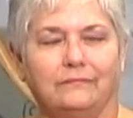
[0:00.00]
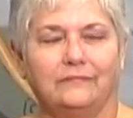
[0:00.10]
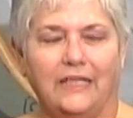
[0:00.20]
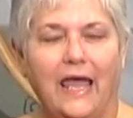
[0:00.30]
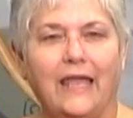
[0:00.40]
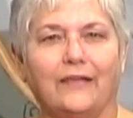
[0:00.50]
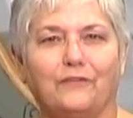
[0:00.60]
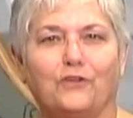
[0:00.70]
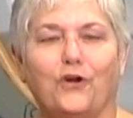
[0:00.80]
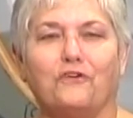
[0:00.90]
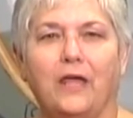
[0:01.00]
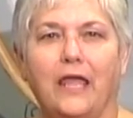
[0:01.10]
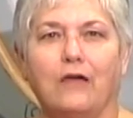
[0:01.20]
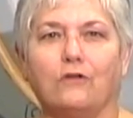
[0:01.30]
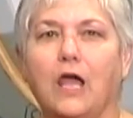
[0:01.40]
tank turn
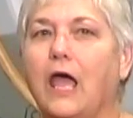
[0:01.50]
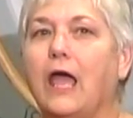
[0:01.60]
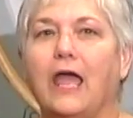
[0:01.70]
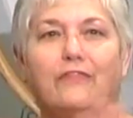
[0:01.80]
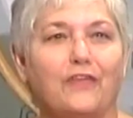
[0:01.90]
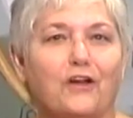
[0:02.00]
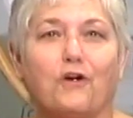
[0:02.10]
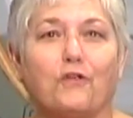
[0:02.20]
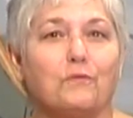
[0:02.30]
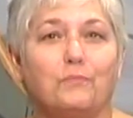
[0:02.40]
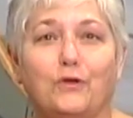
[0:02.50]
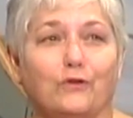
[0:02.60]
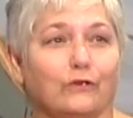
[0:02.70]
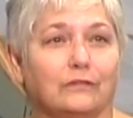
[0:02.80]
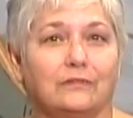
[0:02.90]
down, and there are the
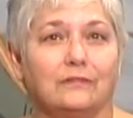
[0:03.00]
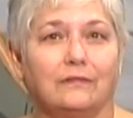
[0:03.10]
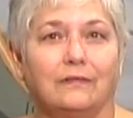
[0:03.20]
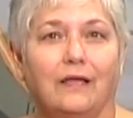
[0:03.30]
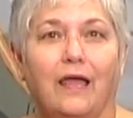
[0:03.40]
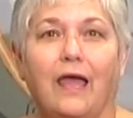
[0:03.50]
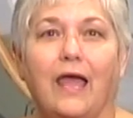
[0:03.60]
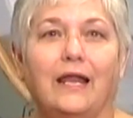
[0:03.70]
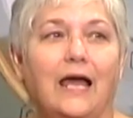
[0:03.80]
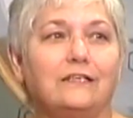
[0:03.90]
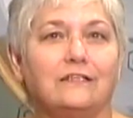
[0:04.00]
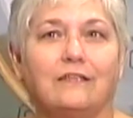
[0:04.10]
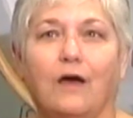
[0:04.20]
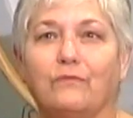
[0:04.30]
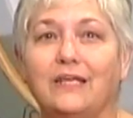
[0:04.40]
books. And I just
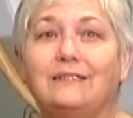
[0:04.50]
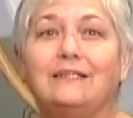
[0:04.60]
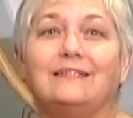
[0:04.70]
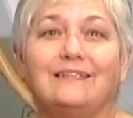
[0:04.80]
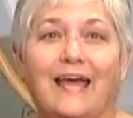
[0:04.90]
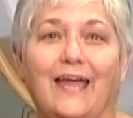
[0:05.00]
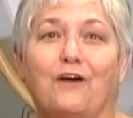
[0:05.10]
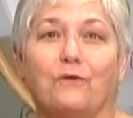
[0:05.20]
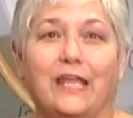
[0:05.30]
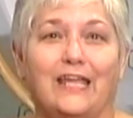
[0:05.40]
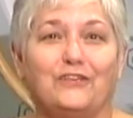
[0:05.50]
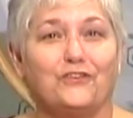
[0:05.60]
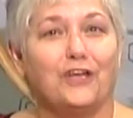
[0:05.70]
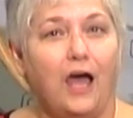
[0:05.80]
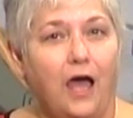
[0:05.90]
thought, this is now in
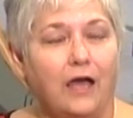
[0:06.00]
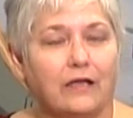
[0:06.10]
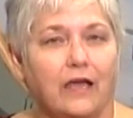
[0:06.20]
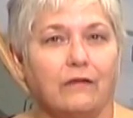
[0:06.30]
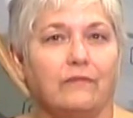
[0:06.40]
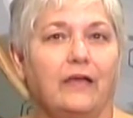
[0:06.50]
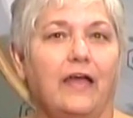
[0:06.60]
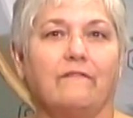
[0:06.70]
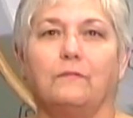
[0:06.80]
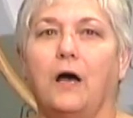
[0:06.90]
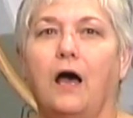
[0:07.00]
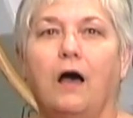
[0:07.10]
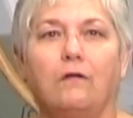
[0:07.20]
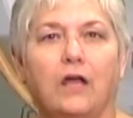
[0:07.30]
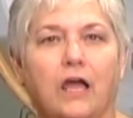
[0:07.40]
Chicago. They have them
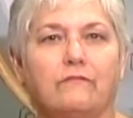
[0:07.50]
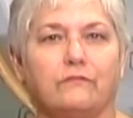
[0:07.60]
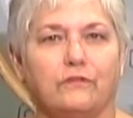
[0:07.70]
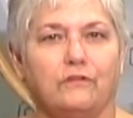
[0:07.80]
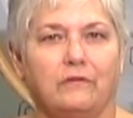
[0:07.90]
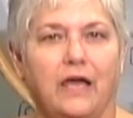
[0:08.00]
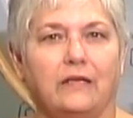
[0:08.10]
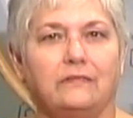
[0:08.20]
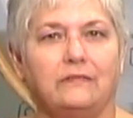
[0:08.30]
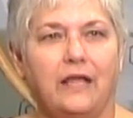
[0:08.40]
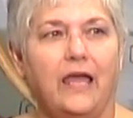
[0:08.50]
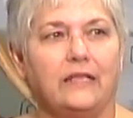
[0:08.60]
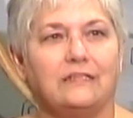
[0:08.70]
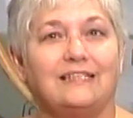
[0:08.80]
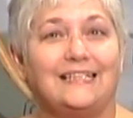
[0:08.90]
all over the United
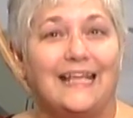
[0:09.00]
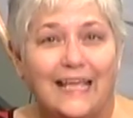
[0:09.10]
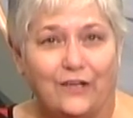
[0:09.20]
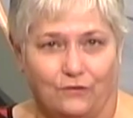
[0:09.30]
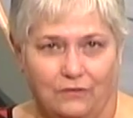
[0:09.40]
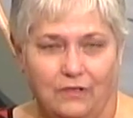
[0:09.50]
States still.